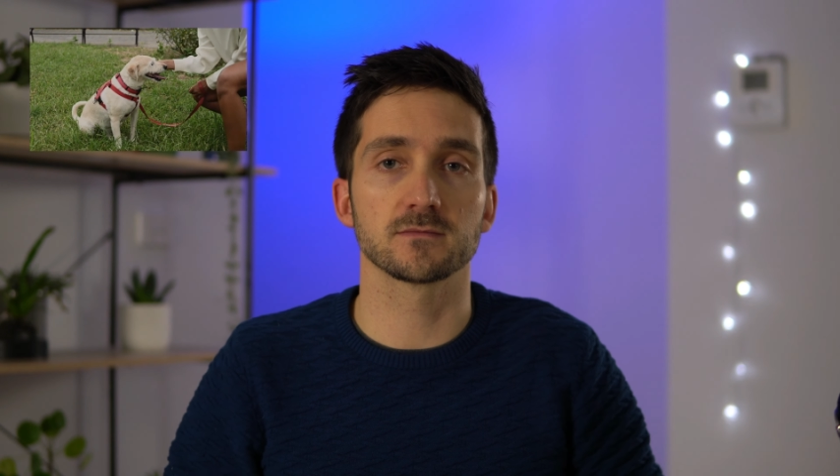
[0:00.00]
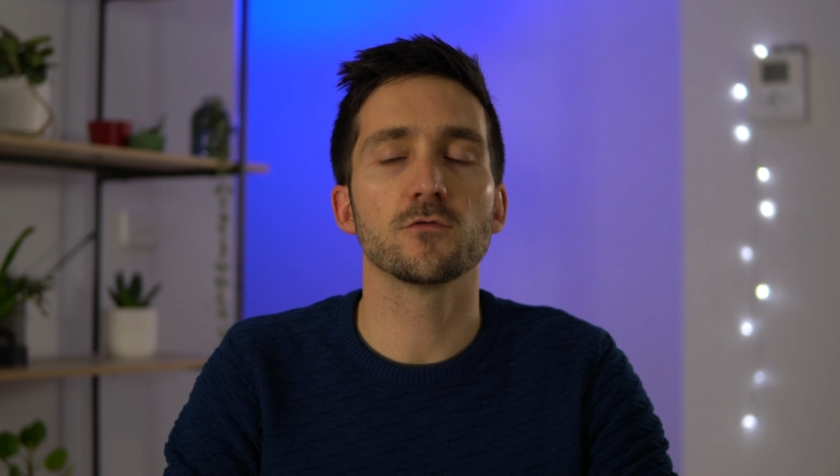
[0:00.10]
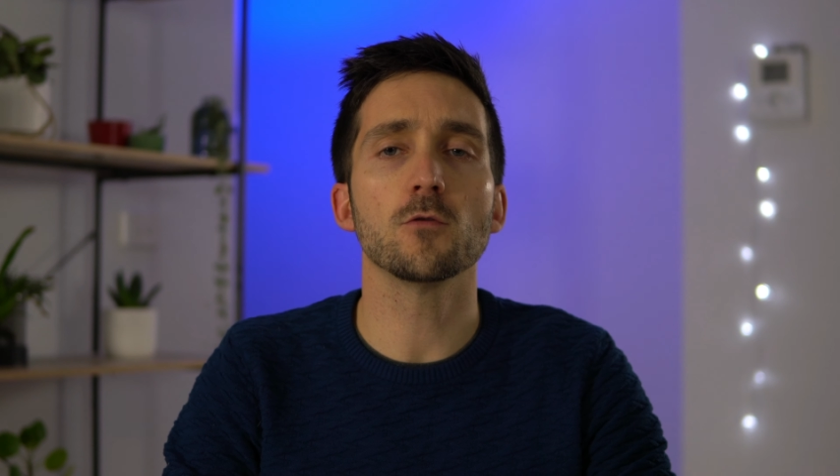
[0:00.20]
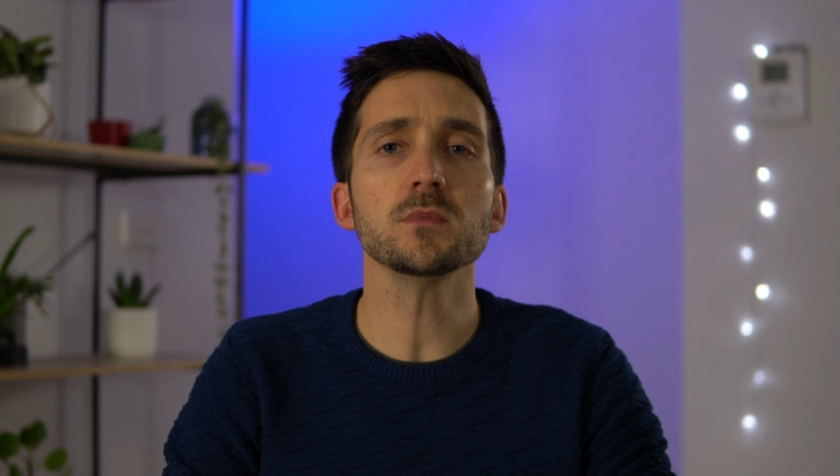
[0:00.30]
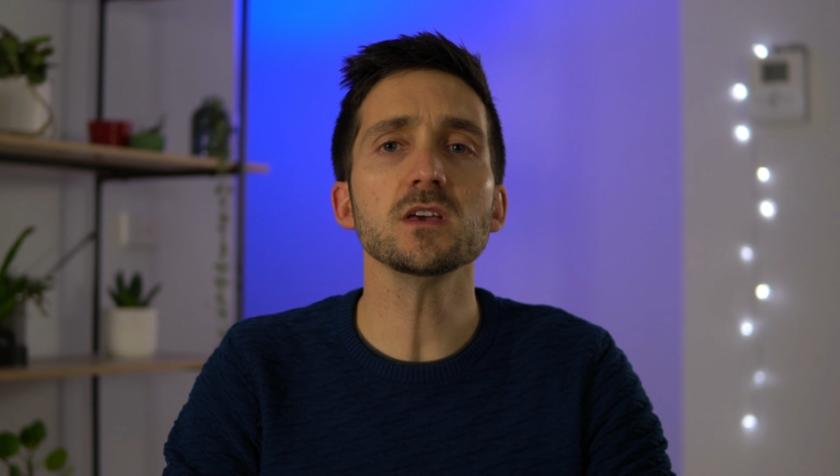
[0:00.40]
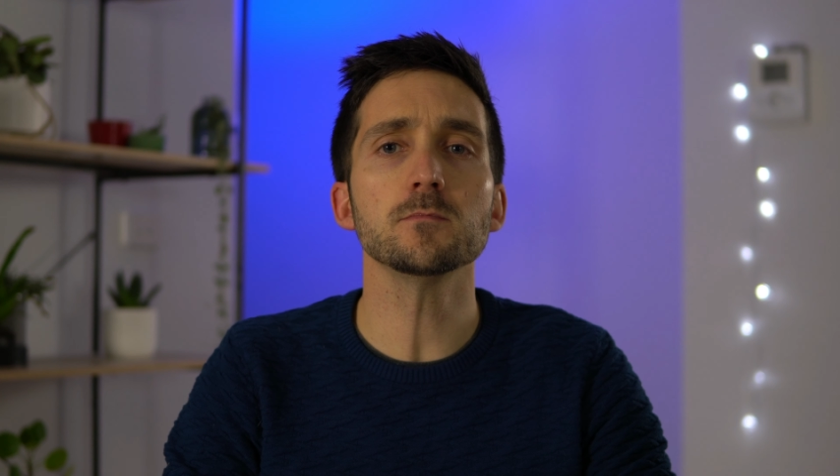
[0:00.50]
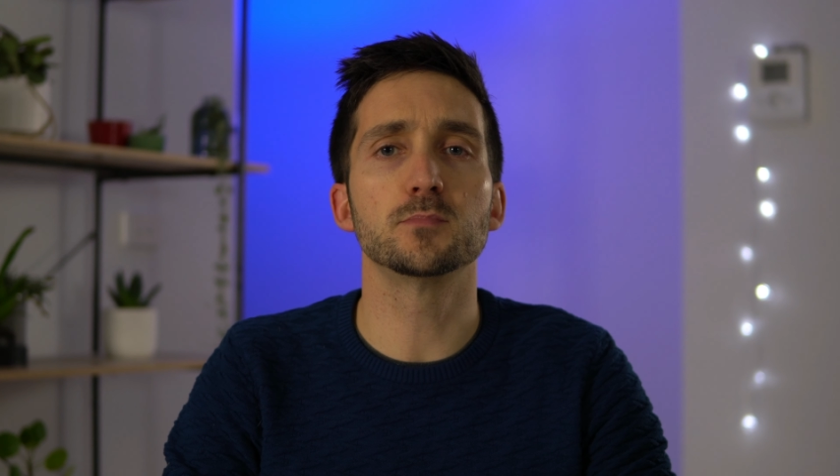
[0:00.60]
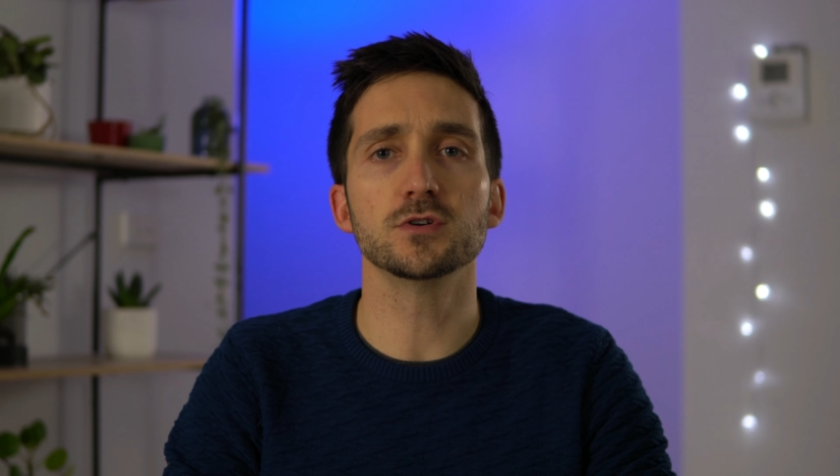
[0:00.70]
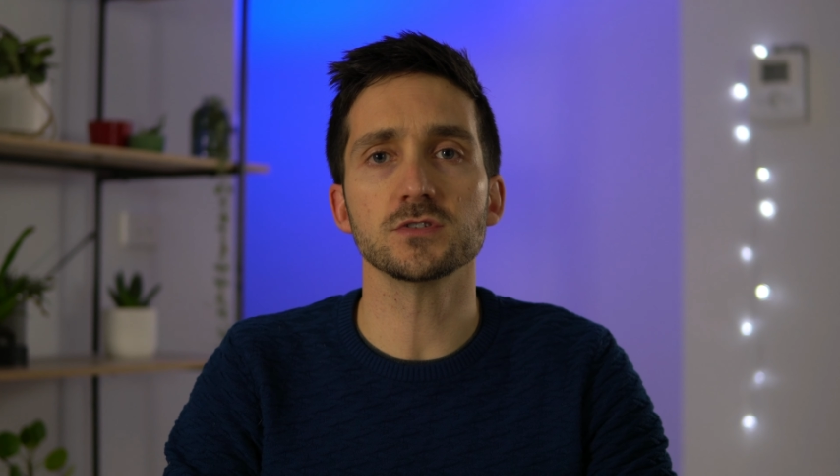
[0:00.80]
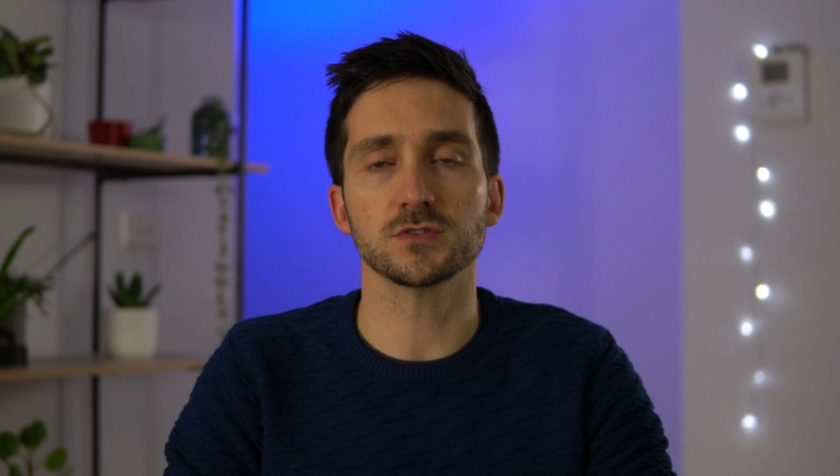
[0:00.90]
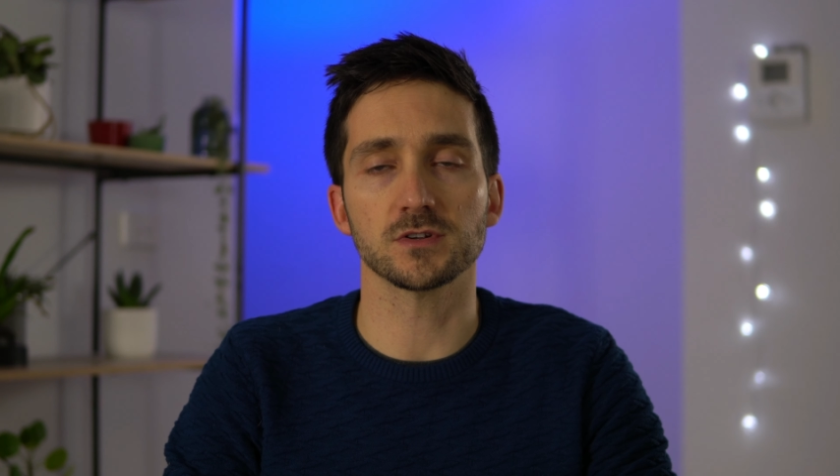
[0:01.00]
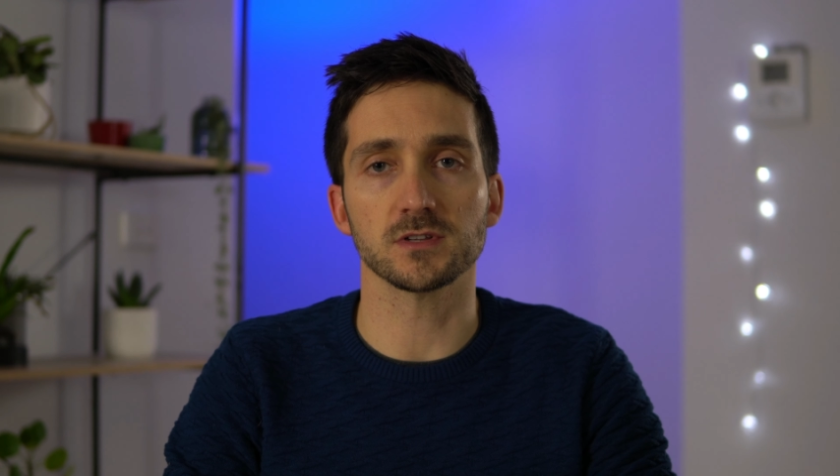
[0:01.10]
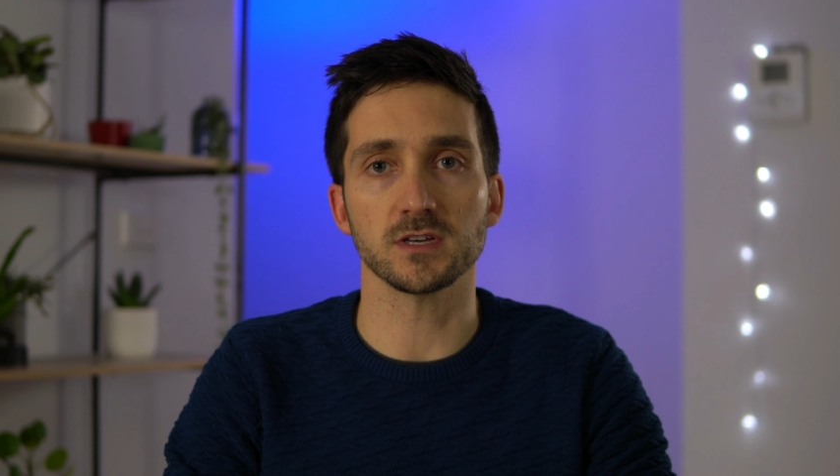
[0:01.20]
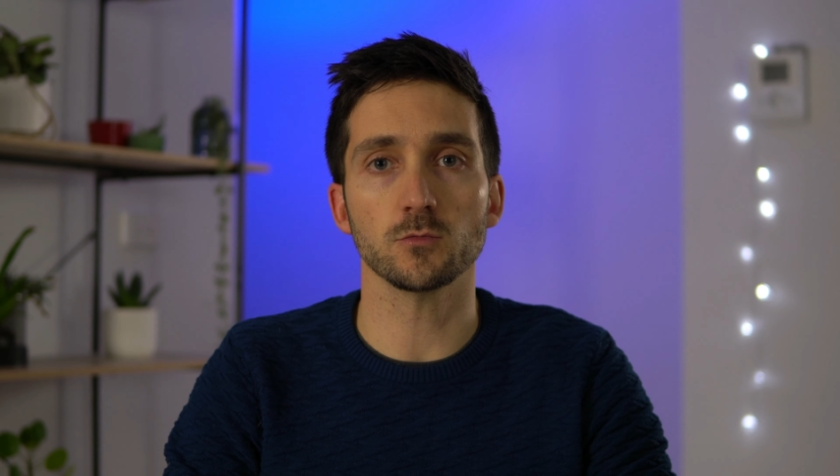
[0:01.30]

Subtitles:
For me personally,